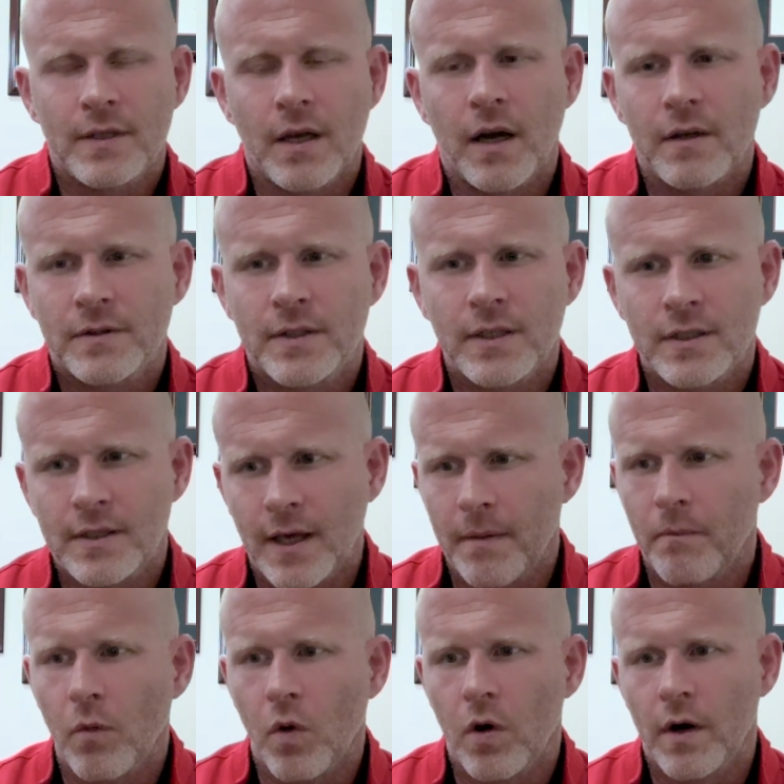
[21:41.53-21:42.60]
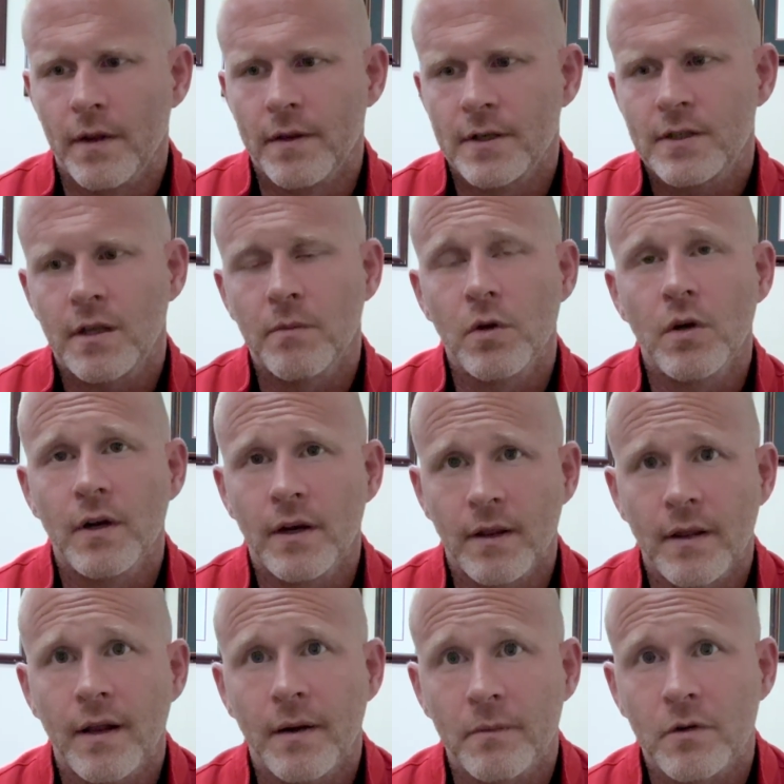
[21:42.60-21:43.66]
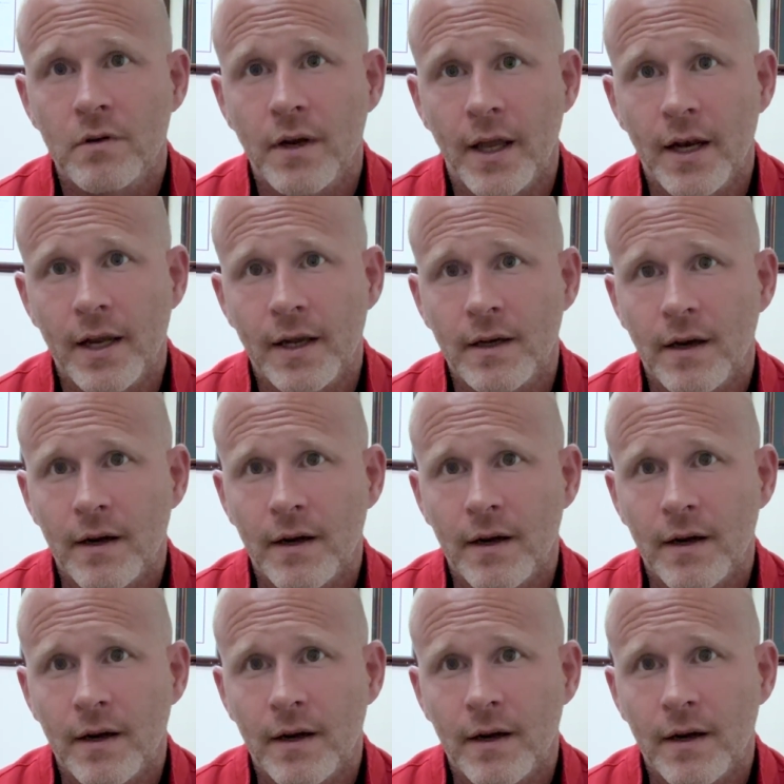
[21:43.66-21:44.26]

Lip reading: I'll teach that more in this community that I'm creating